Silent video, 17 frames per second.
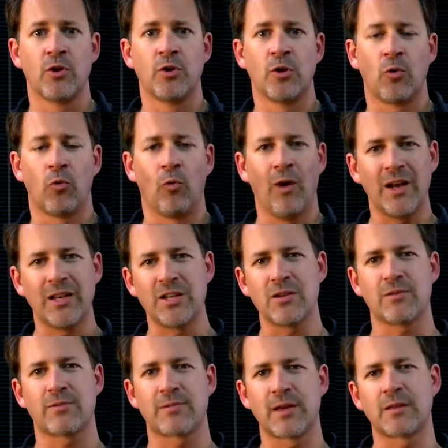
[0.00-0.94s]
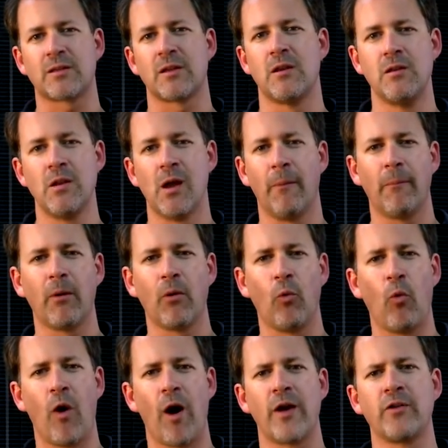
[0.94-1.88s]
what do you think the
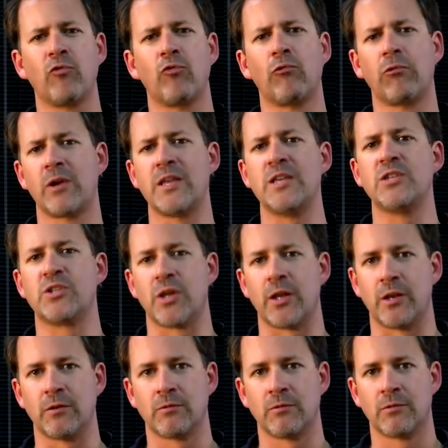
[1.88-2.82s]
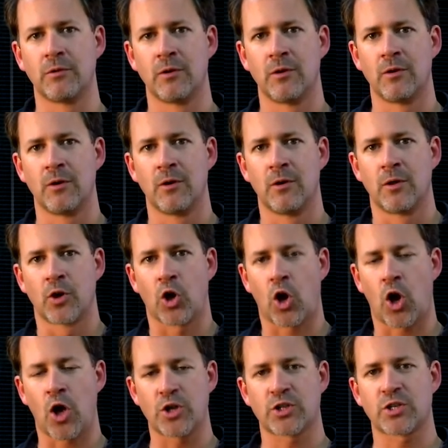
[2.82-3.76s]
#1 reason
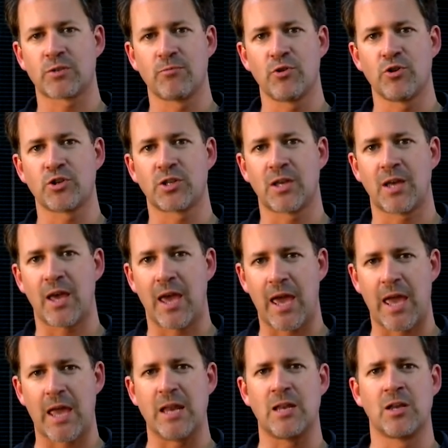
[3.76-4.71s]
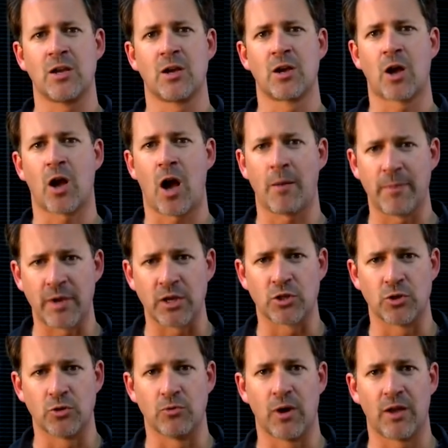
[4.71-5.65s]
customers hate coming
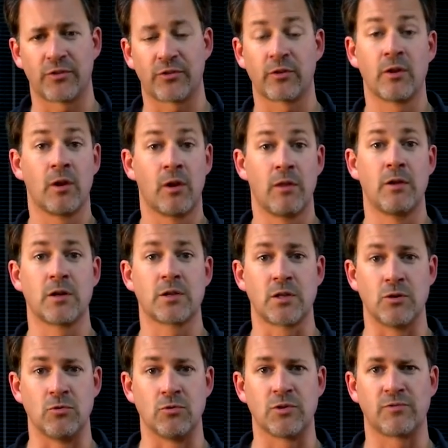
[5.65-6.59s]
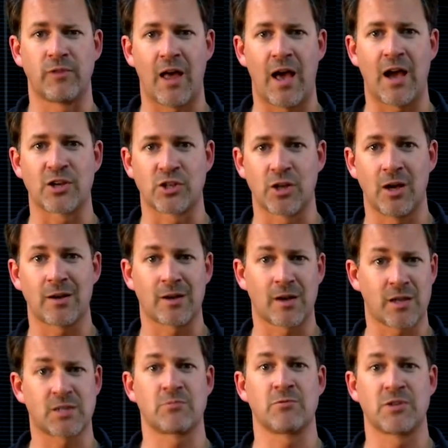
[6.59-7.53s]
to us? There's a news flash, huh?
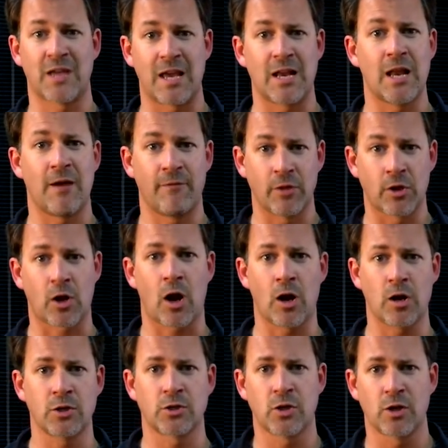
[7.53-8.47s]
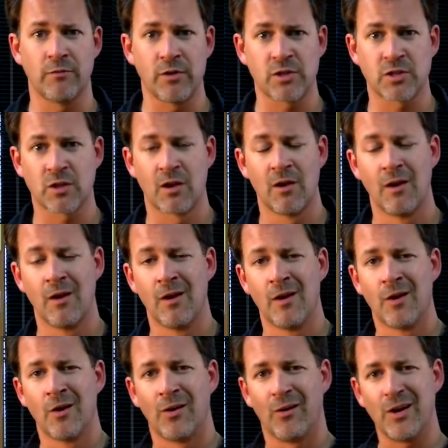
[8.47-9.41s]
Customers hate having their cars serviced.
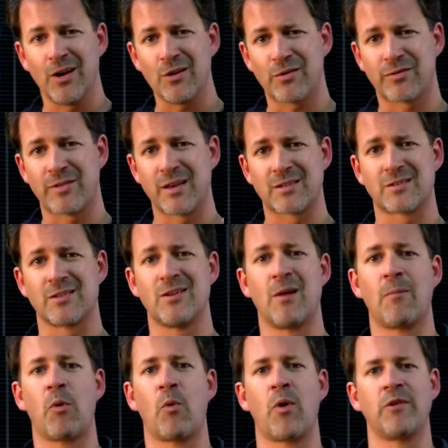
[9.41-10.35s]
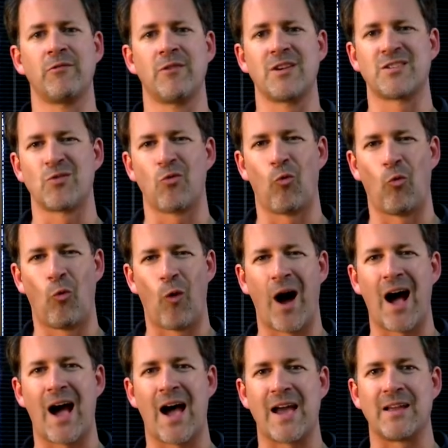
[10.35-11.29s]
What do you think's the #1 reason
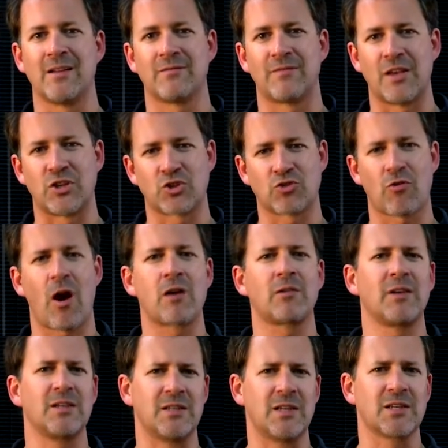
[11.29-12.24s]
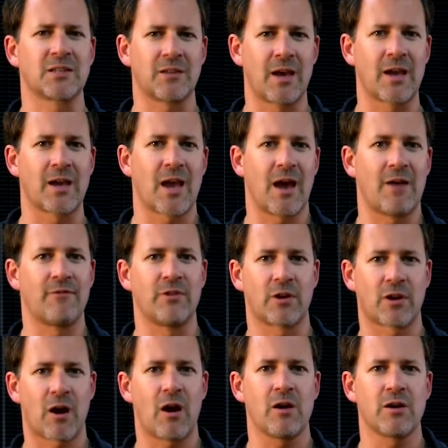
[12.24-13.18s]
why they strongly dislike having
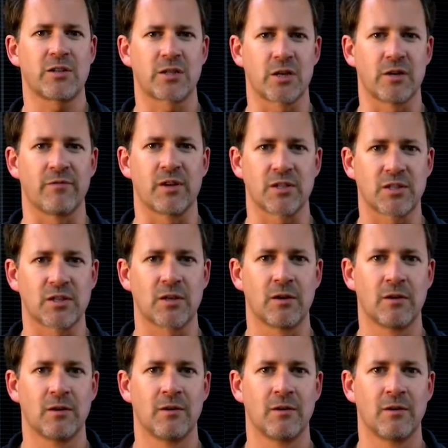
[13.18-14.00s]
their cars serviced?